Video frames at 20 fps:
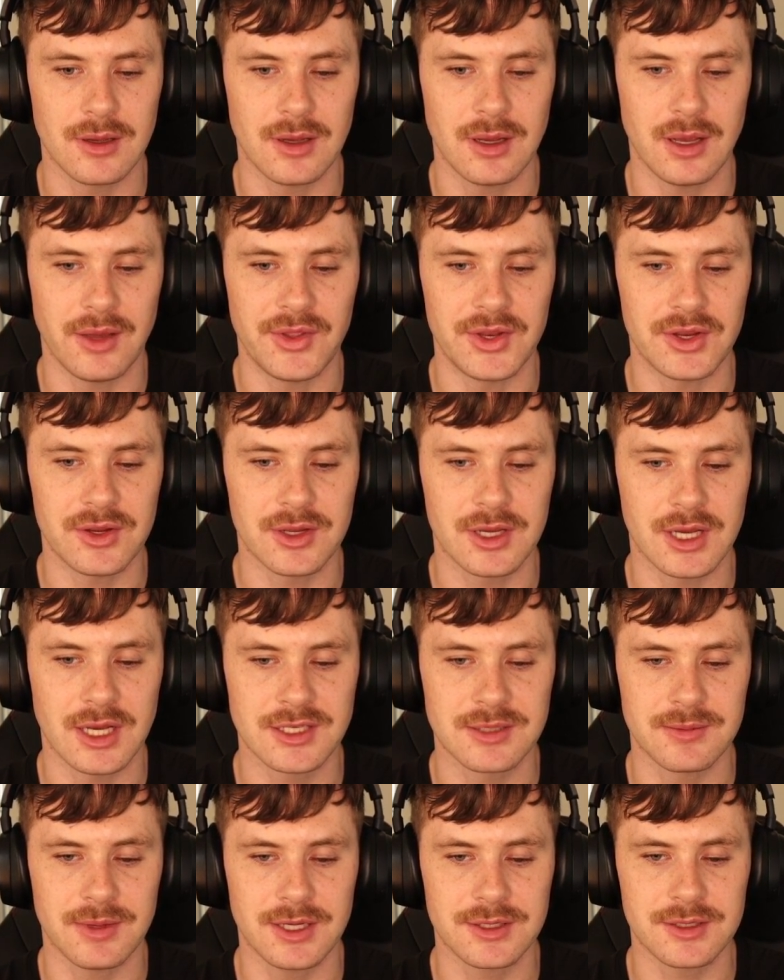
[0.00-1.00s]
and then you can
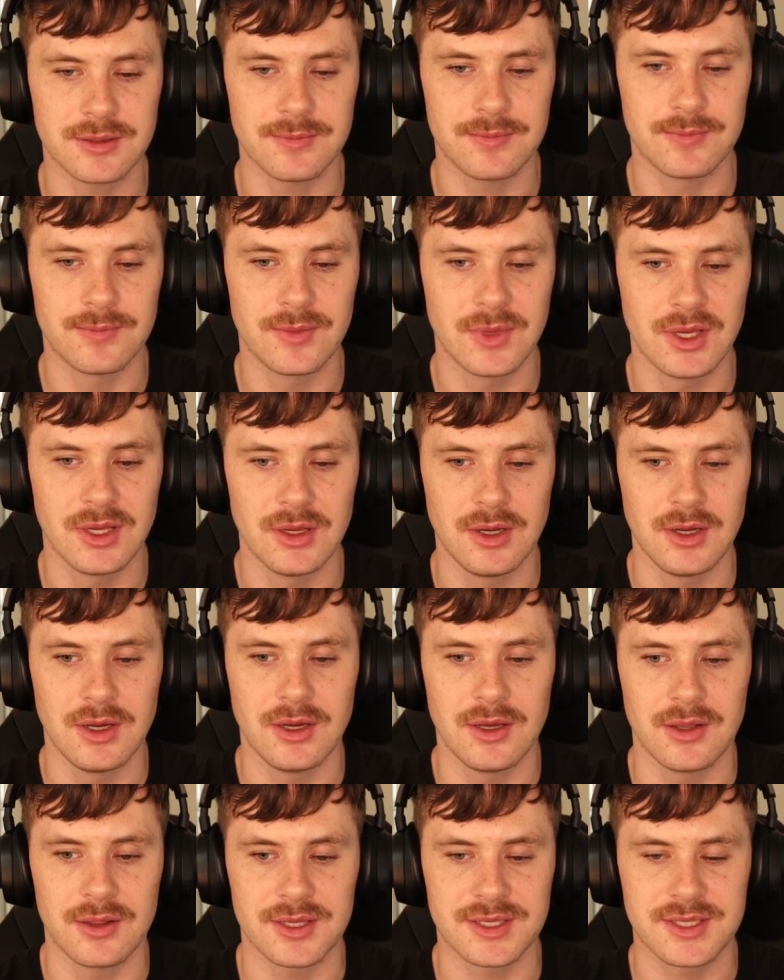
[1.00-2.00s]
customize them.
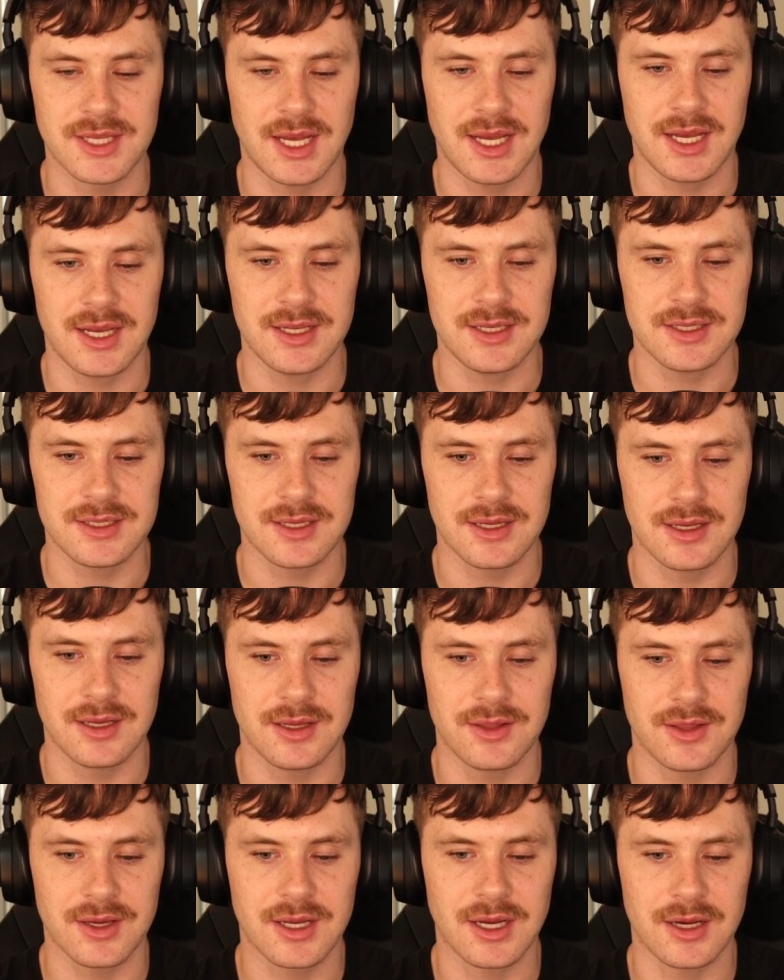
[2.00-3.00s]
The size,
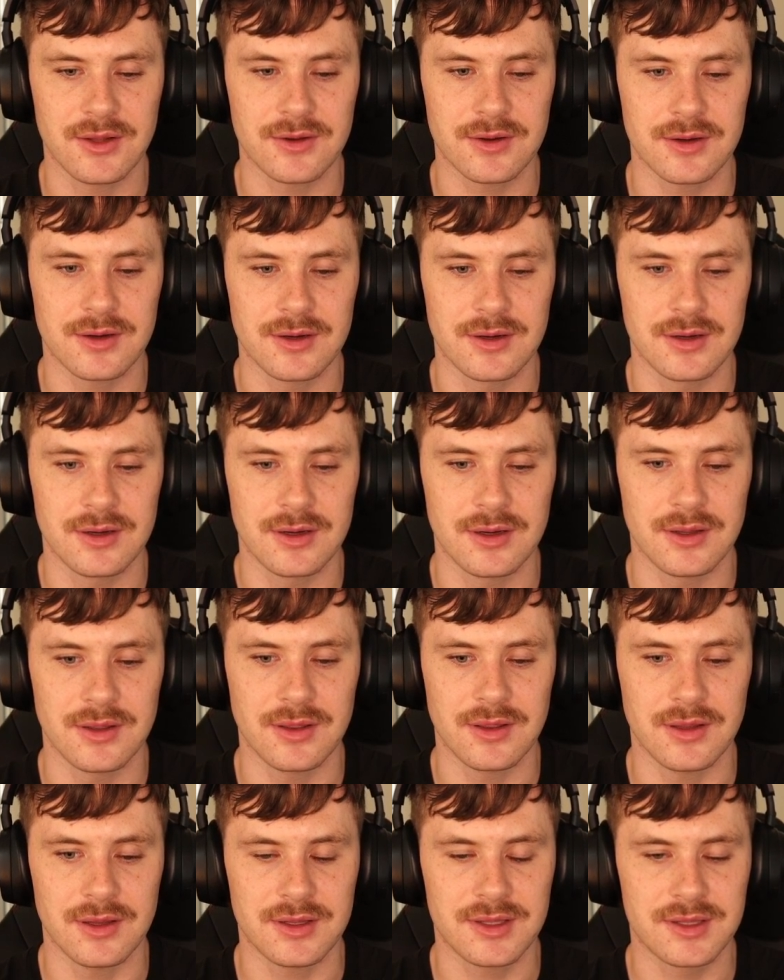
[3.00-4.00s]
the color,
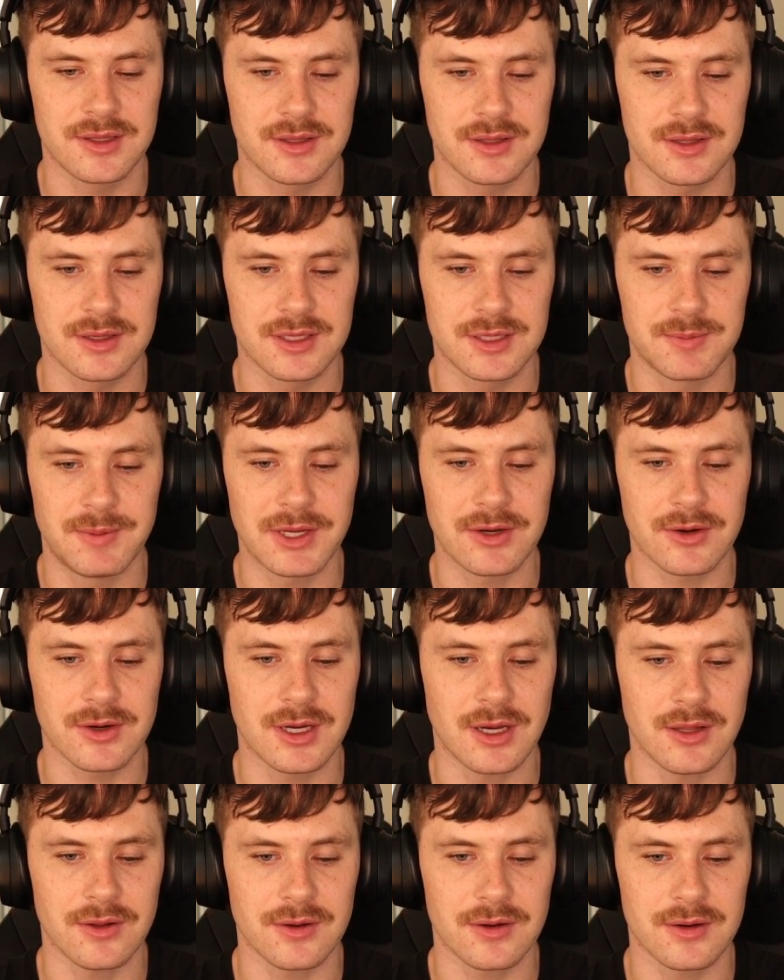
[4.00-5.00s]
the speaker
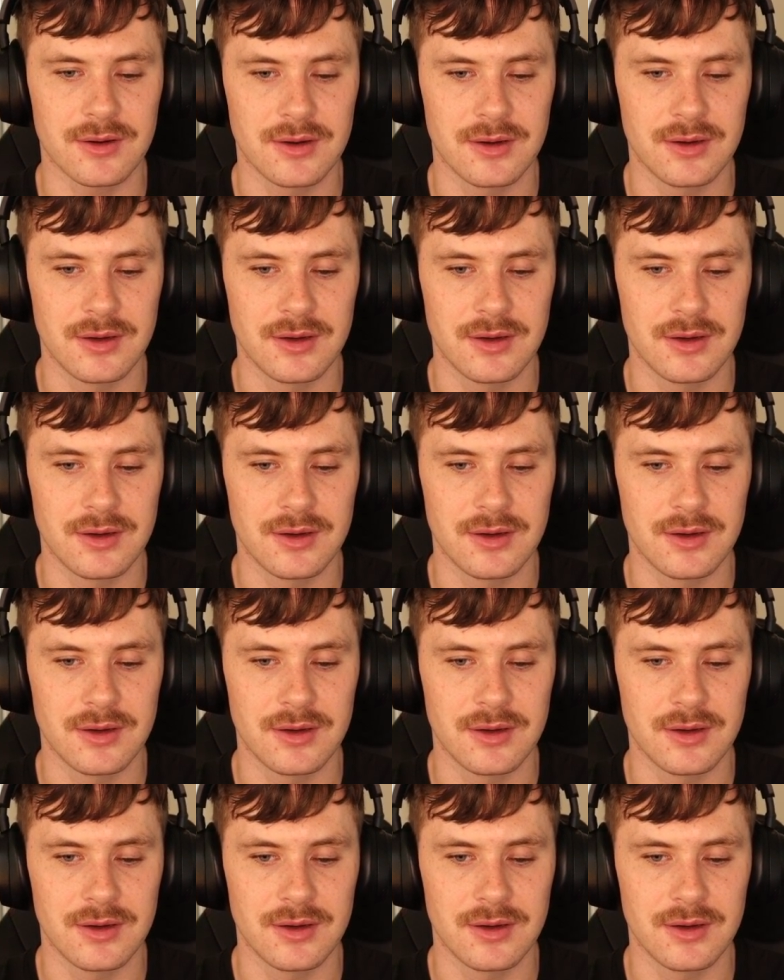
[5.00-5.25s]
color,